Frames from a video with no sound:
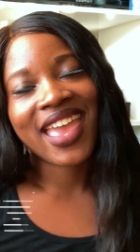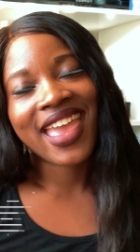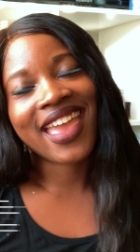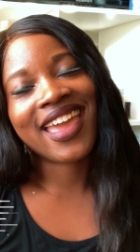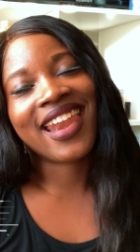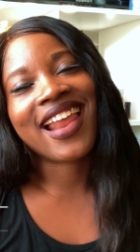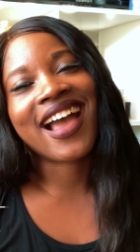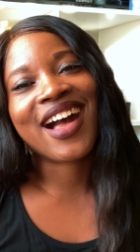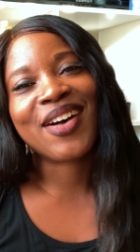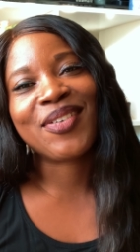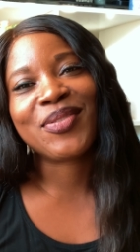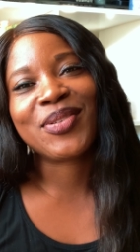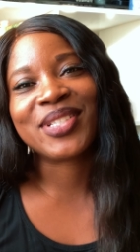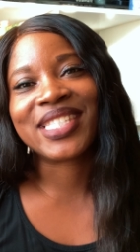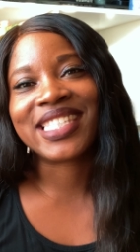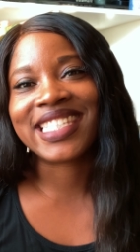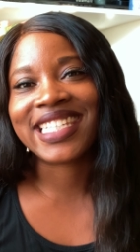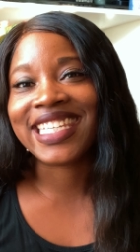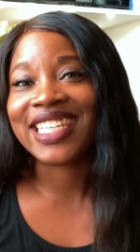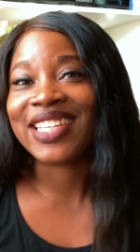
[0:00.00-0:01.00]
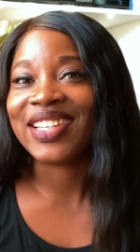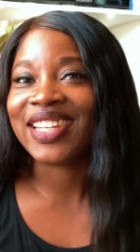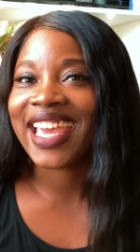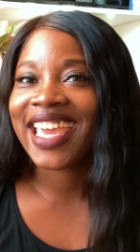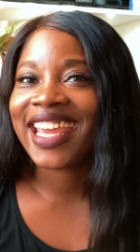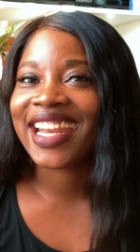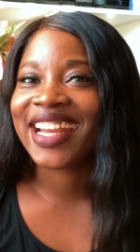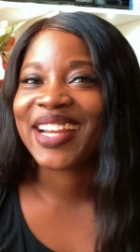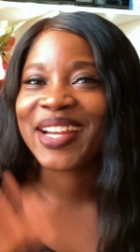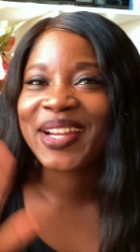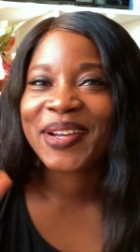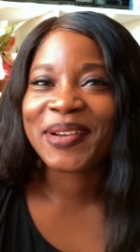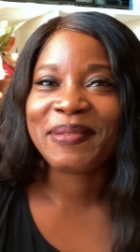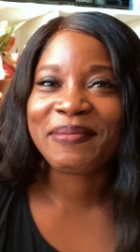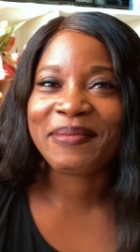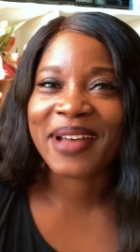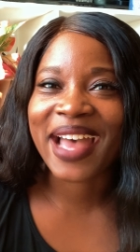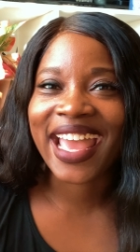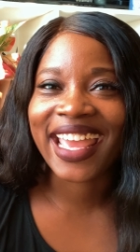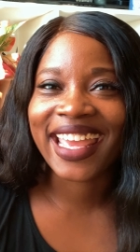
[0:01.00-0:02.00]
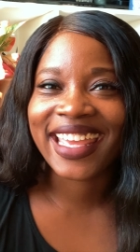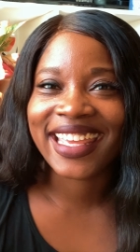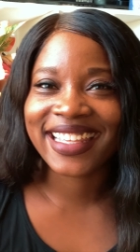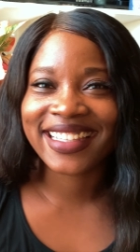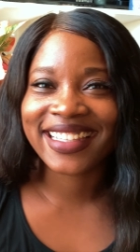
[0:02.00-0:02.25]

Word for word: and I will see you later. Bye.